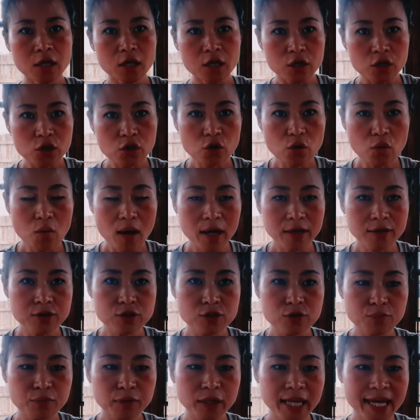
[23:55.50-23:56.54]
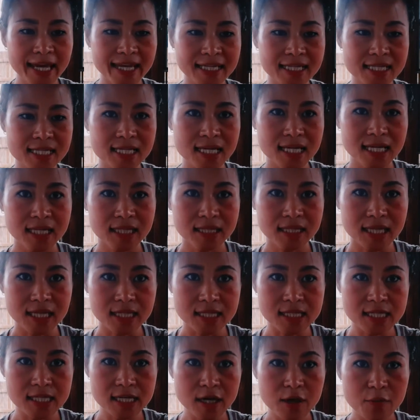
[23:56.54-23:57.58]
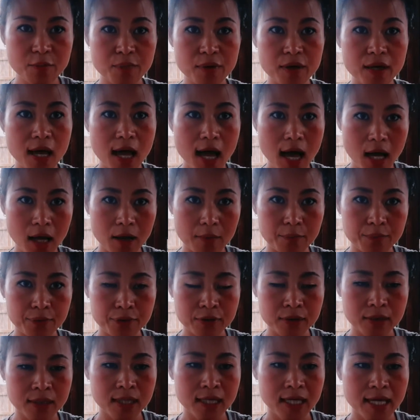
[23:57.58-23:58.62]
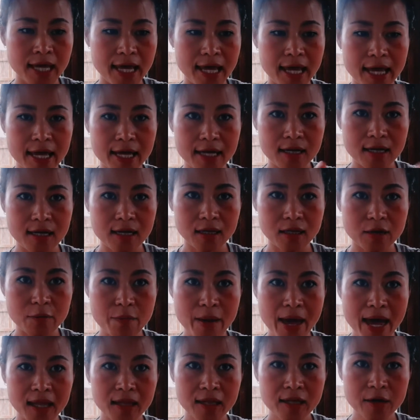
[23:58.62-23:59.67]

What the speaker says: you want to plant the tip up and the belly